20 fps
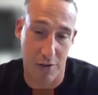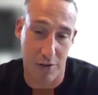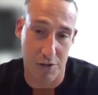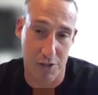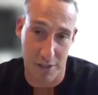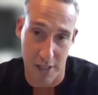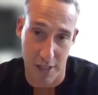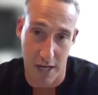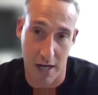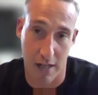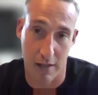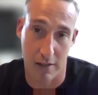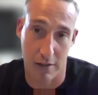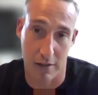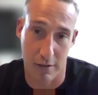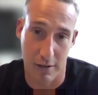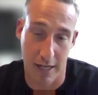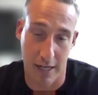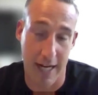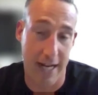$1 is $1.
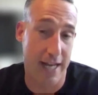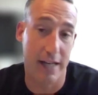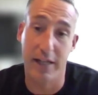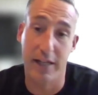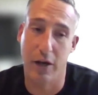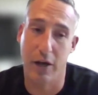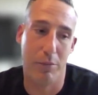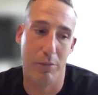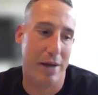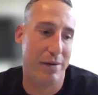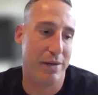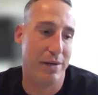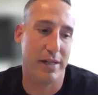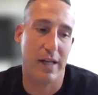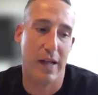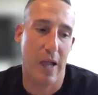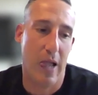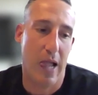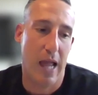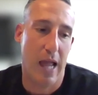And
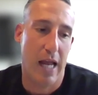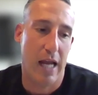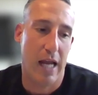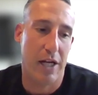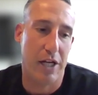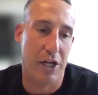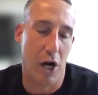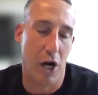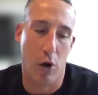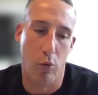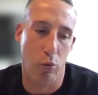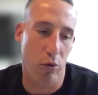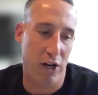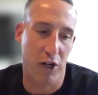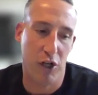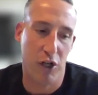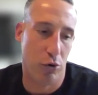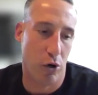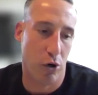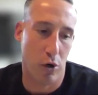we could
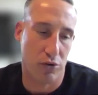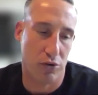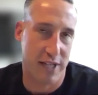do a whole